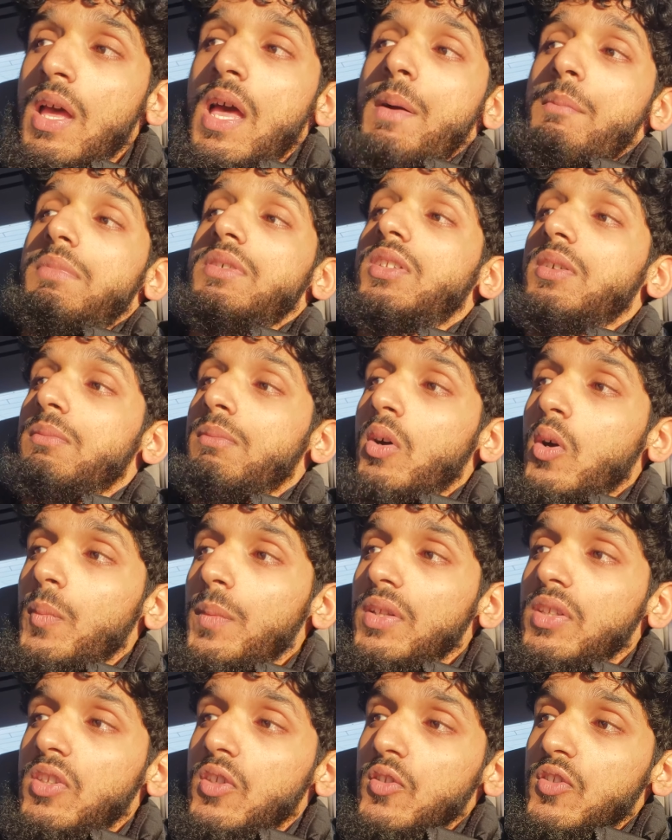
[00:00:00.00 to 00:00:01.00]
But the
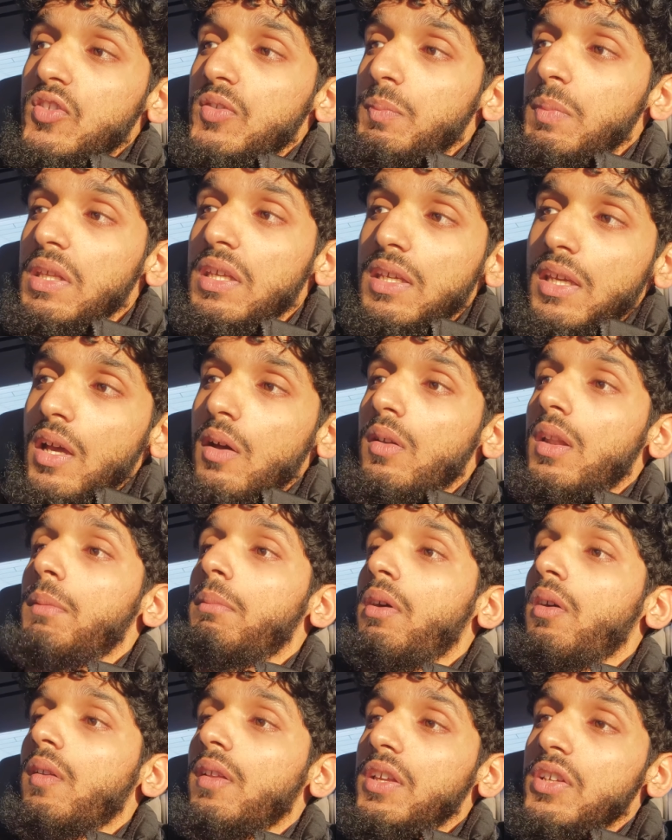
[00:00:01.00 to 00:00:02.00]
moment you speak out
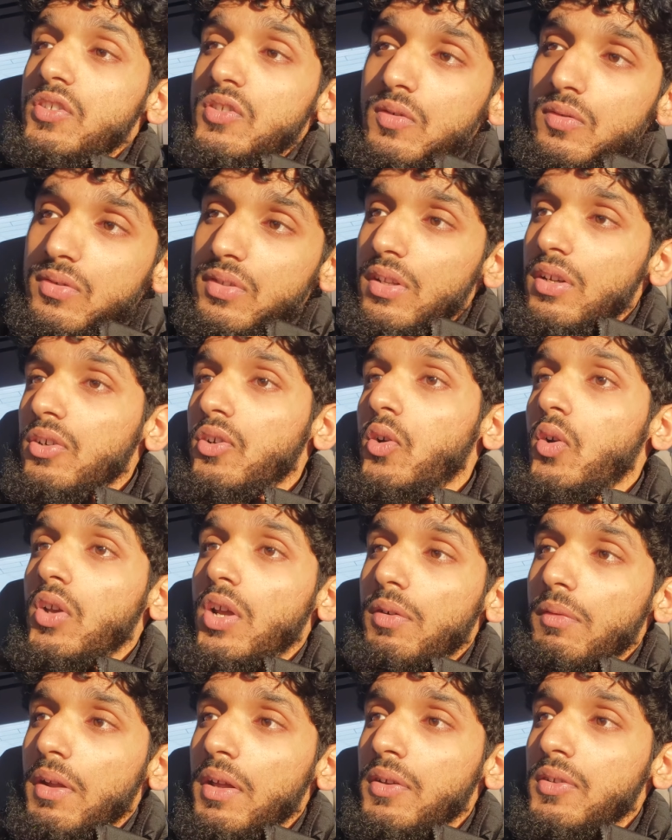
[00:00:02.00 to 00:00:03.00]
about issues that are going
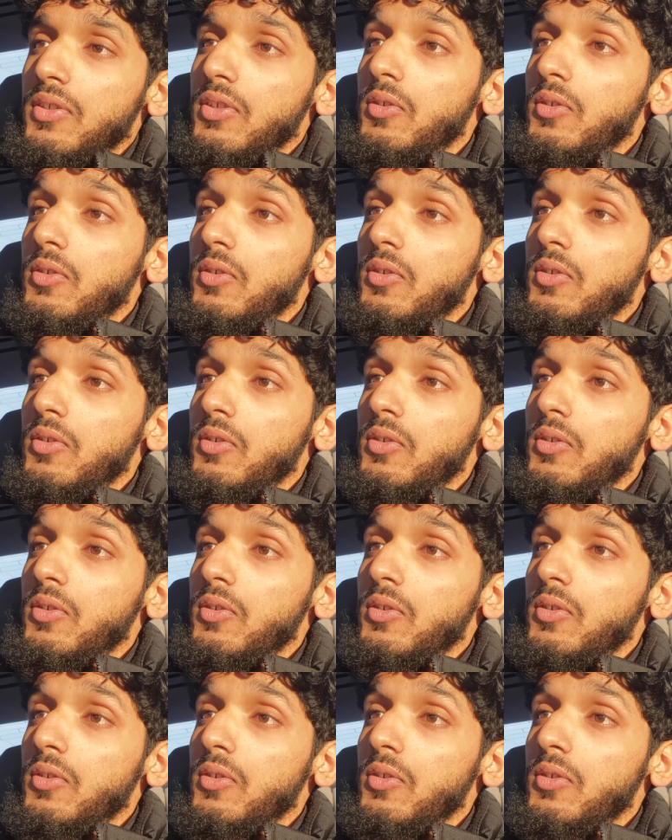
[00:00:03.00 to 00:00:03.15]
around you,